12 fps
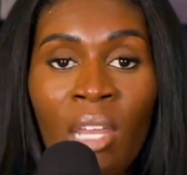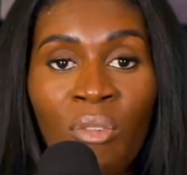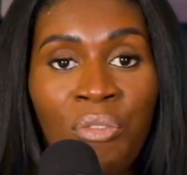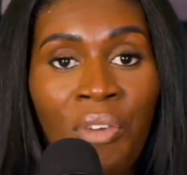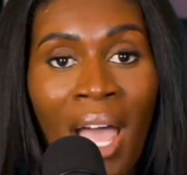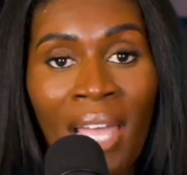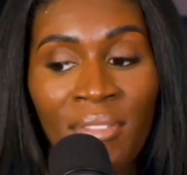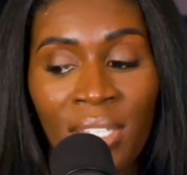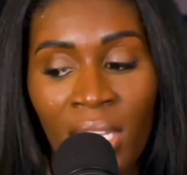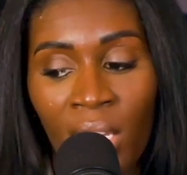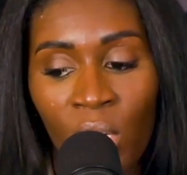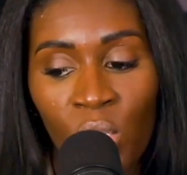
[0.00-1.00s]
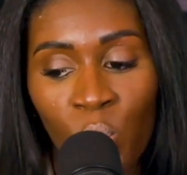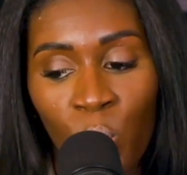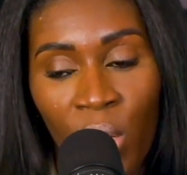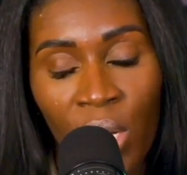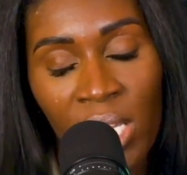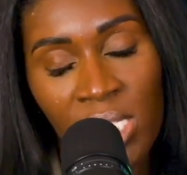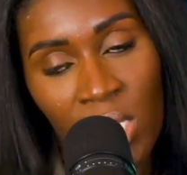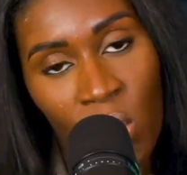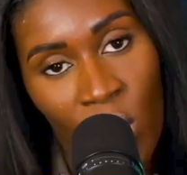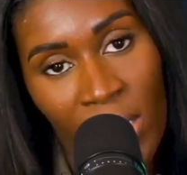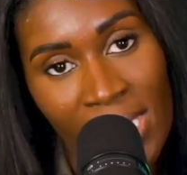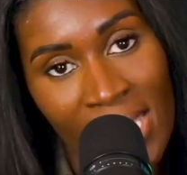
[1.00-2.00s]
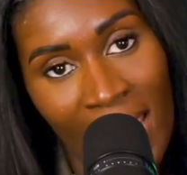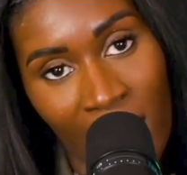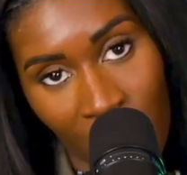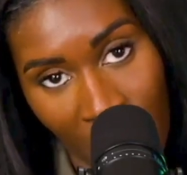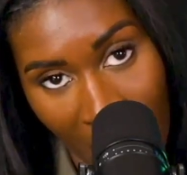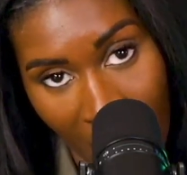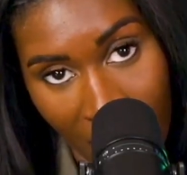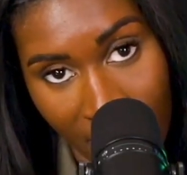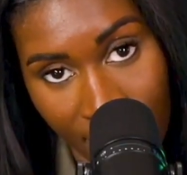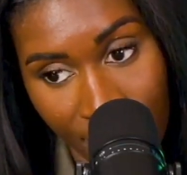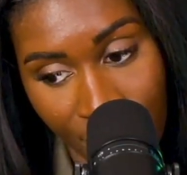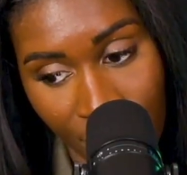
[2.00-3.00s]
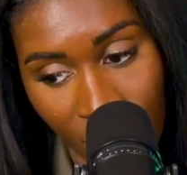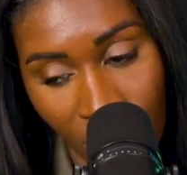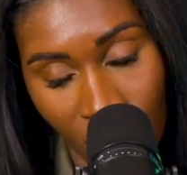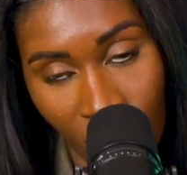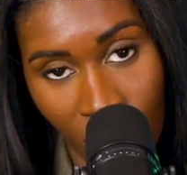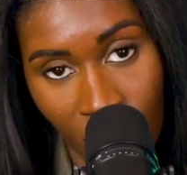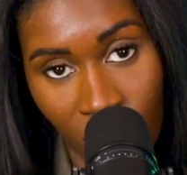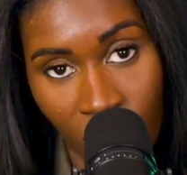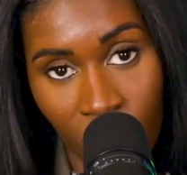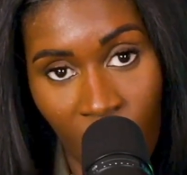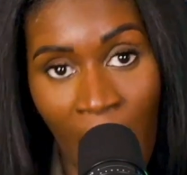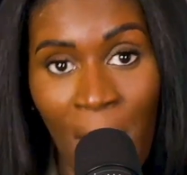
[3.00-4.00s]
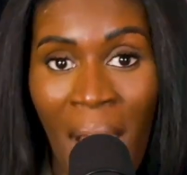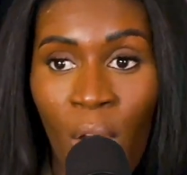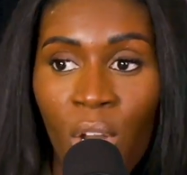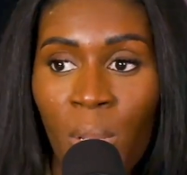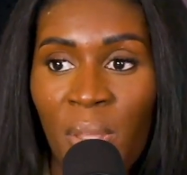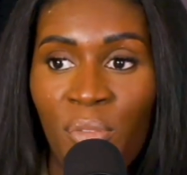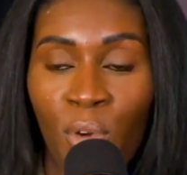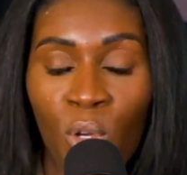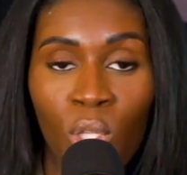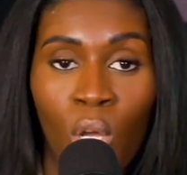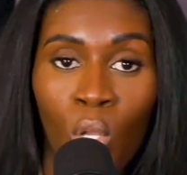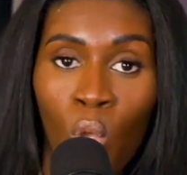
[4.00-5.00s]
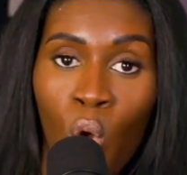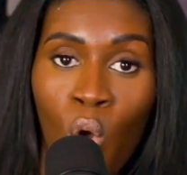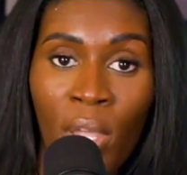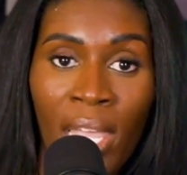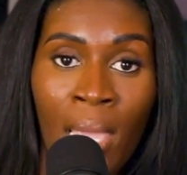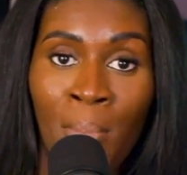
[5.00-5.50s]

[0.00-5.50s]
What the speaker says: in 5 years, where is it going to take me? Am I going to be further along